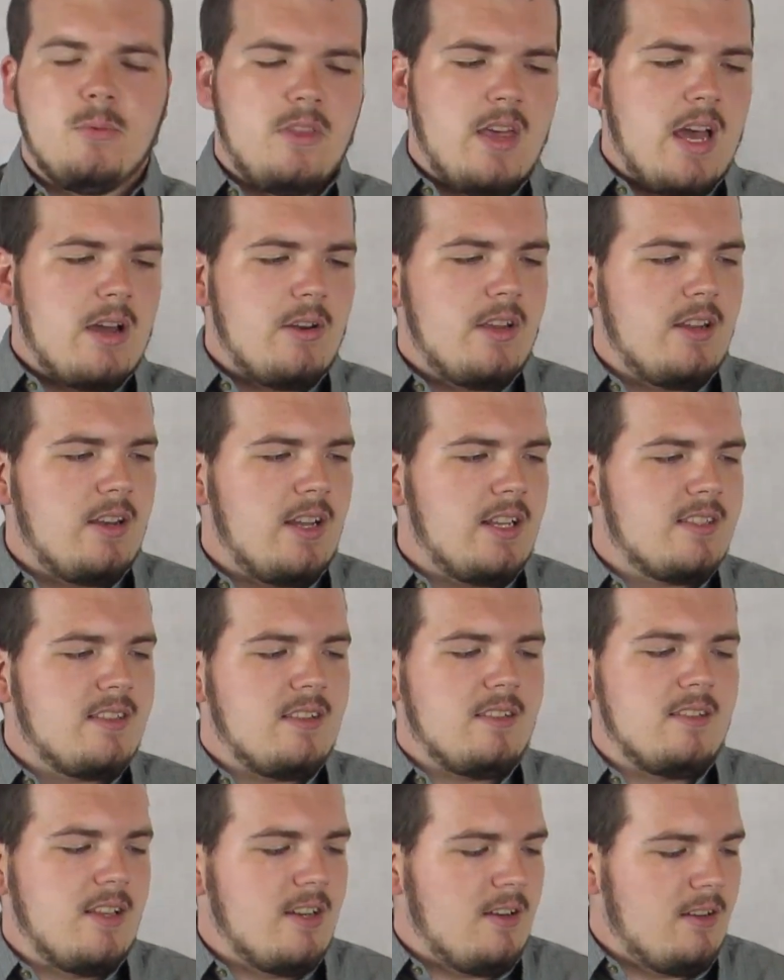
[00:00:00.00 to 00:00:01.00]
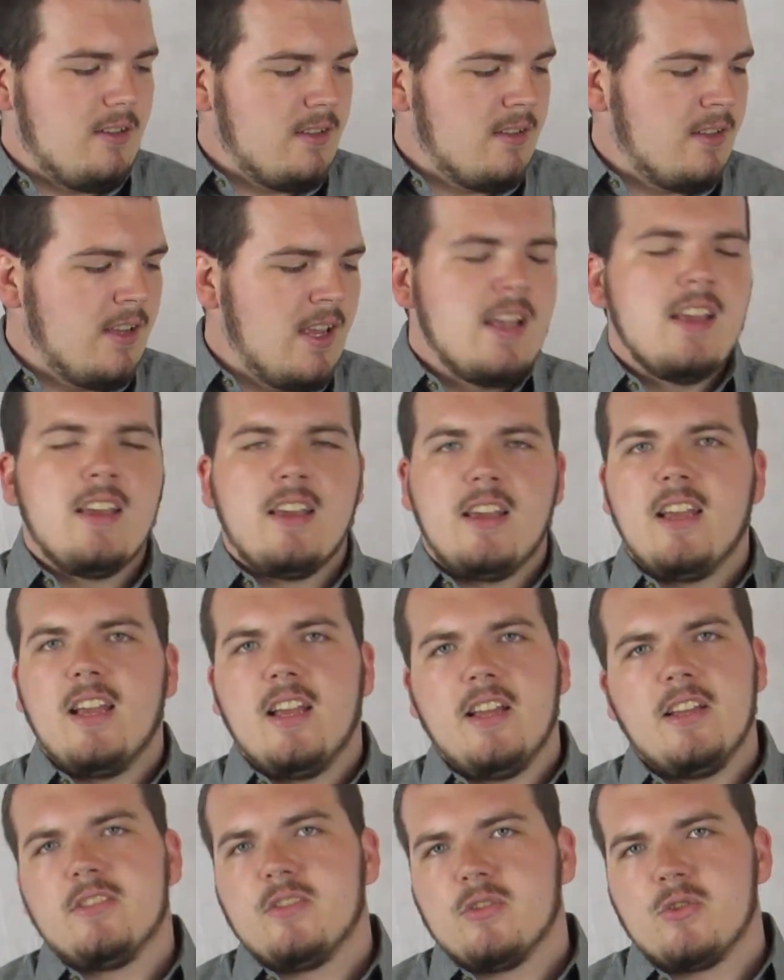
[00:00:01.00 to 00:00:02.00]
Without it, it's
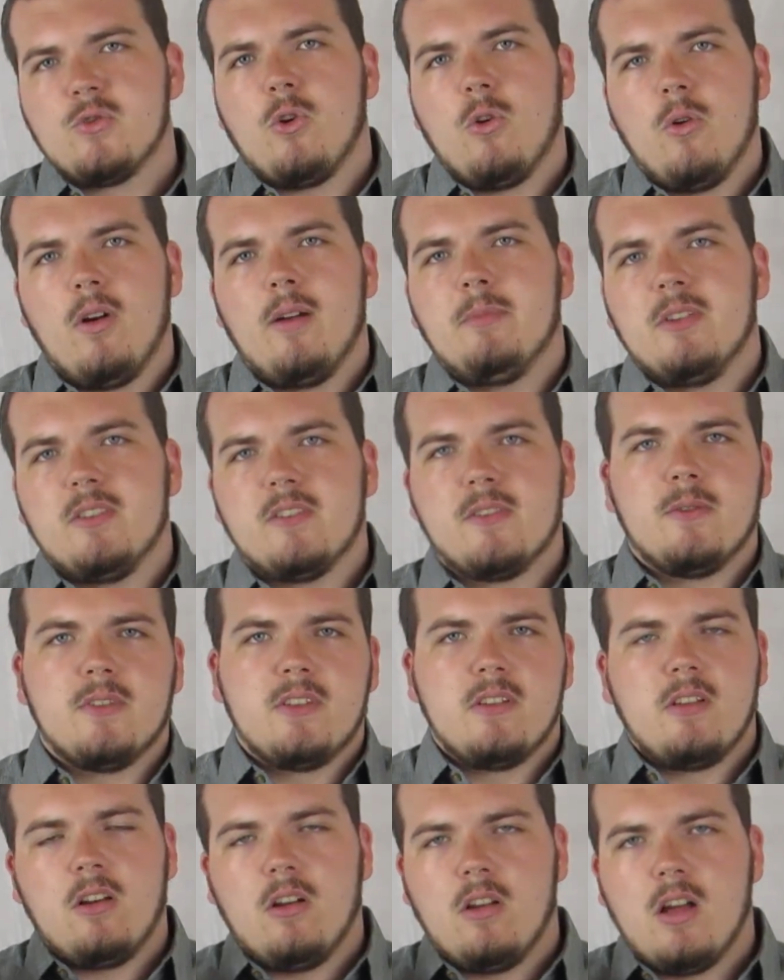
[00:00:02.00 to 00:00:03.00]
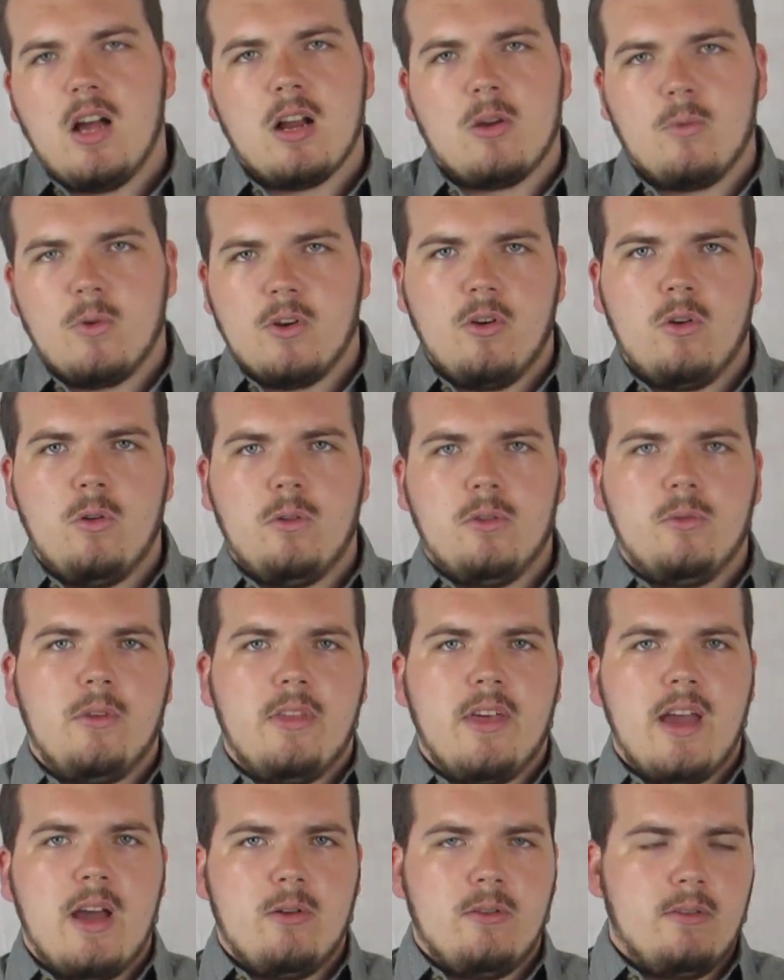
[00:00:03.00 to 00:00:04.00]
a short weapon, so it's a little awkward to hold
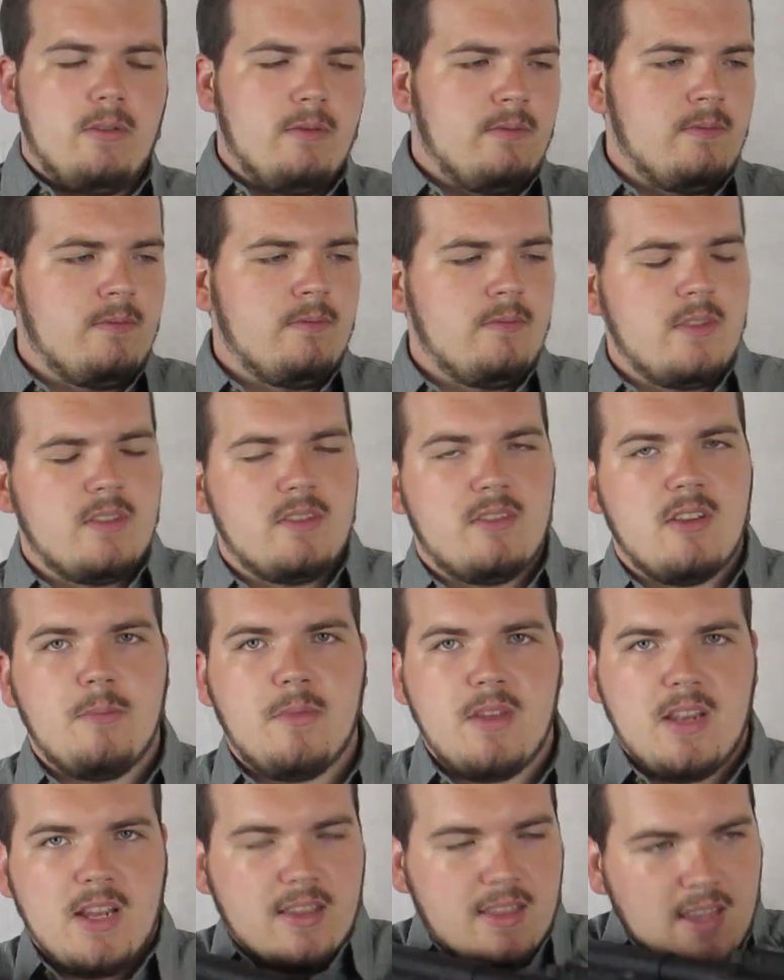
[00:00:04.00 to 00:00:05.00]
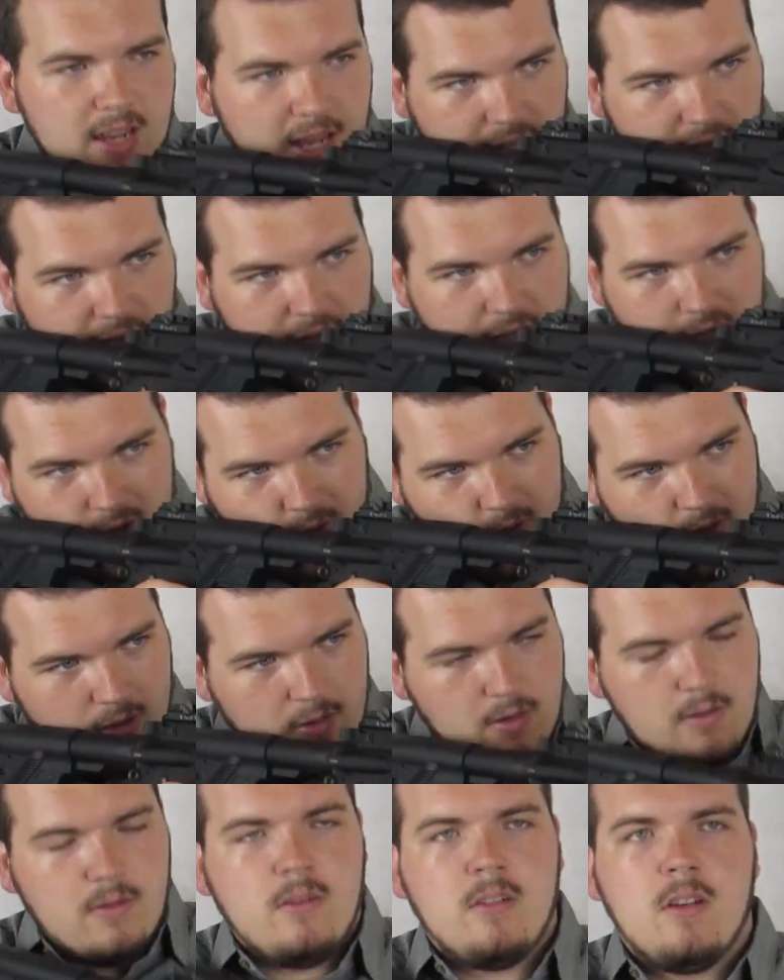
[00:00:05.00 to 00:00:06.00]
without something at the end that you
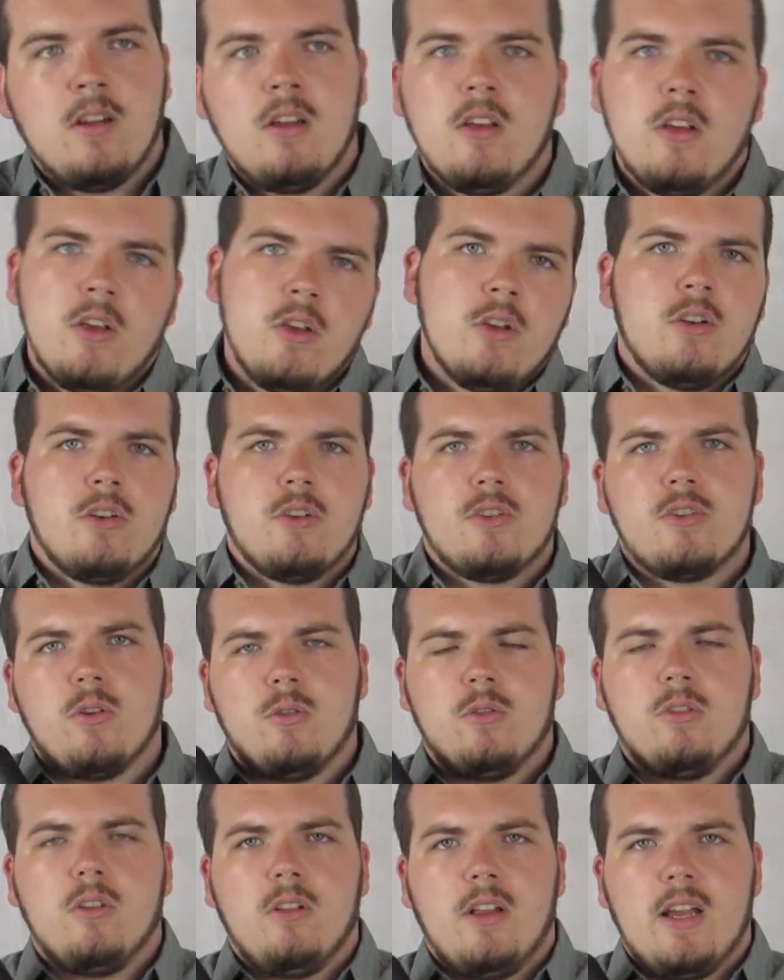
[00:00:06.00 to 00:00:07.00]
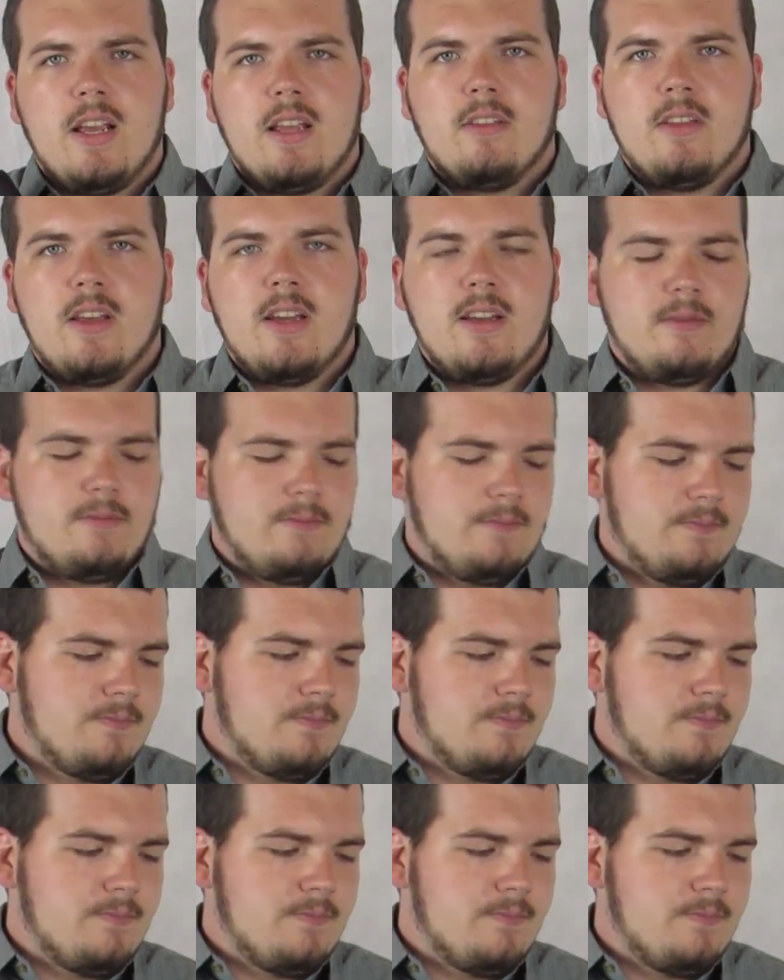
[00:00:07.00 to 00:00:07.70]
can shoulder like that.